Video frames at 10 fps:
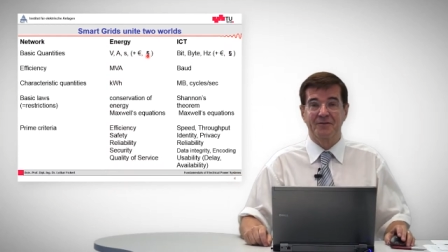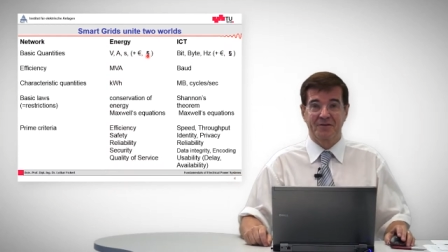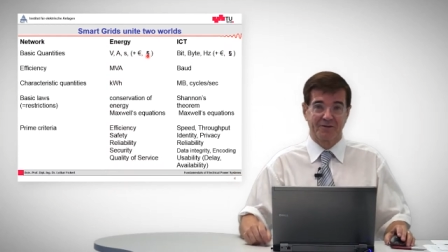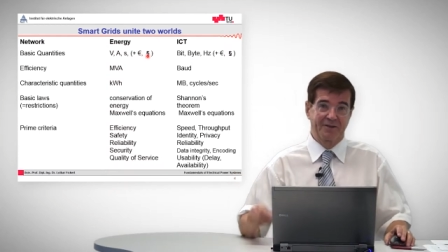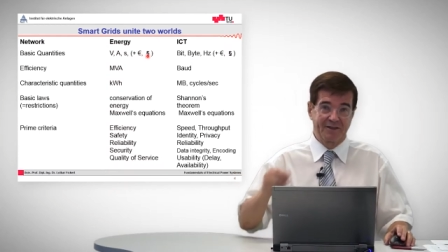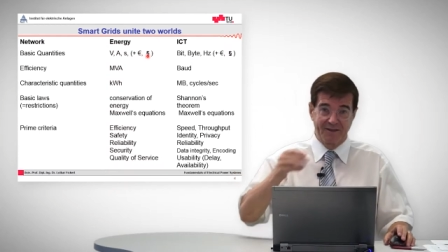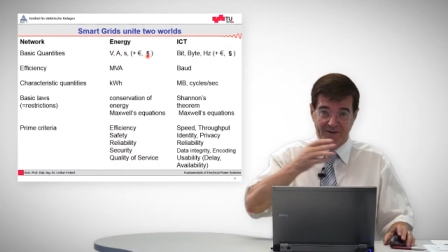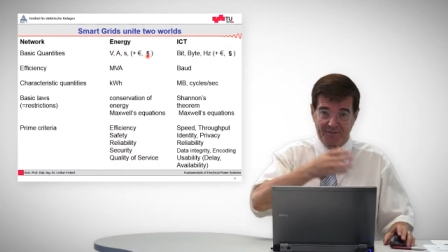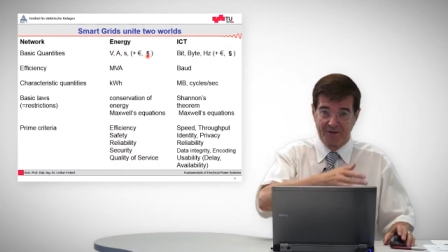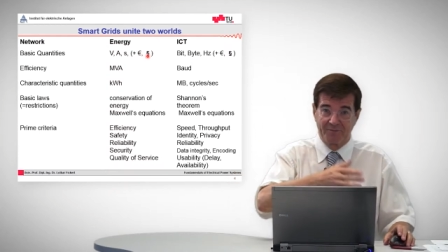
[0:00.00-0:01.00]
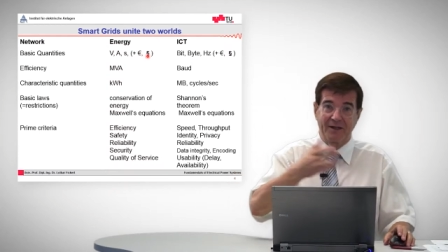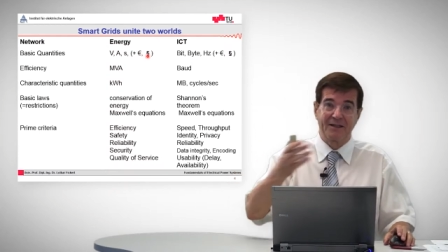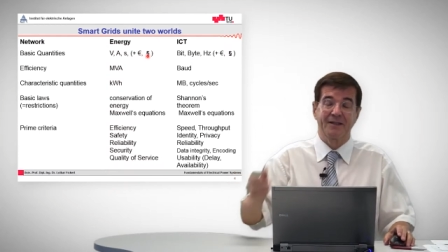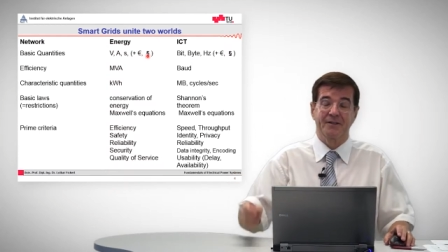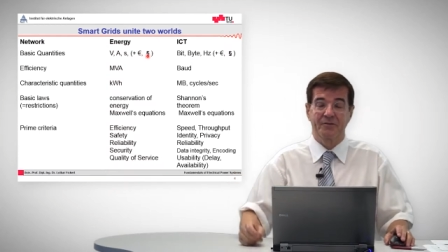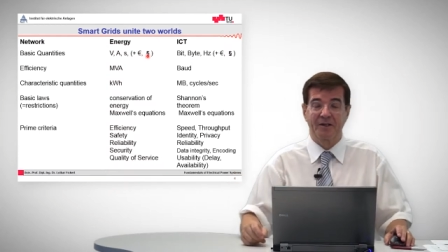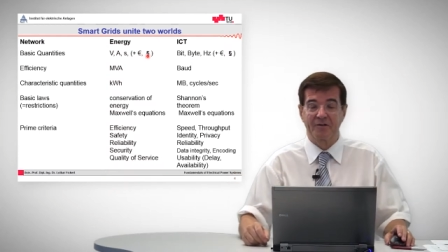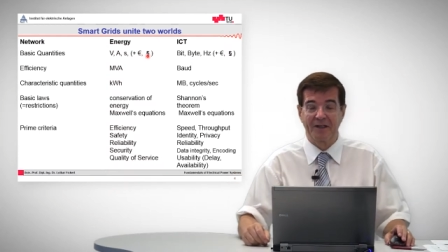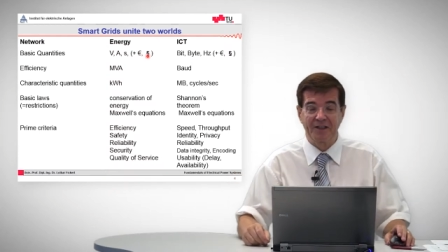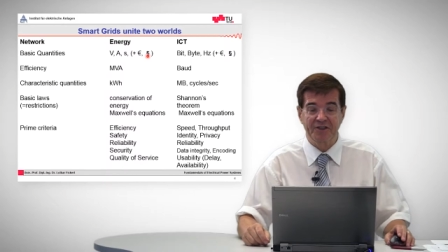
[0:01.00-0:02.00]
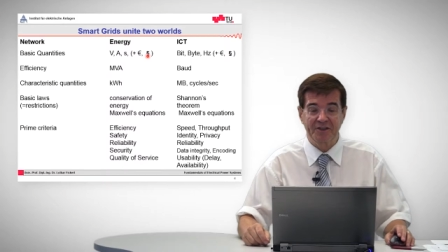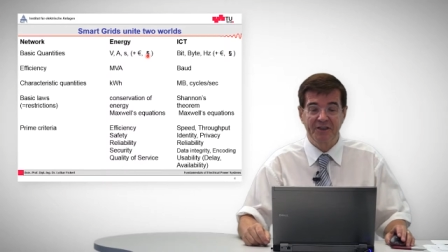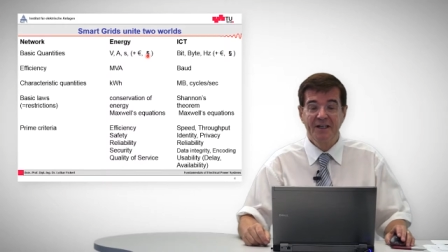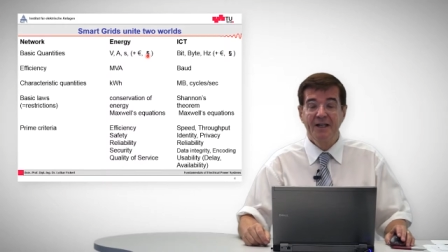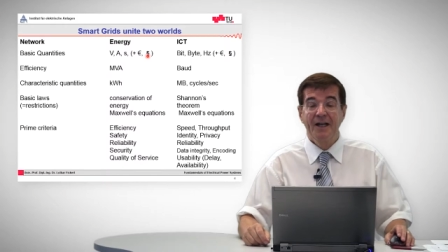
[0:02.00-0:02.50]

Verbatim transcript: So it is about money and regulation.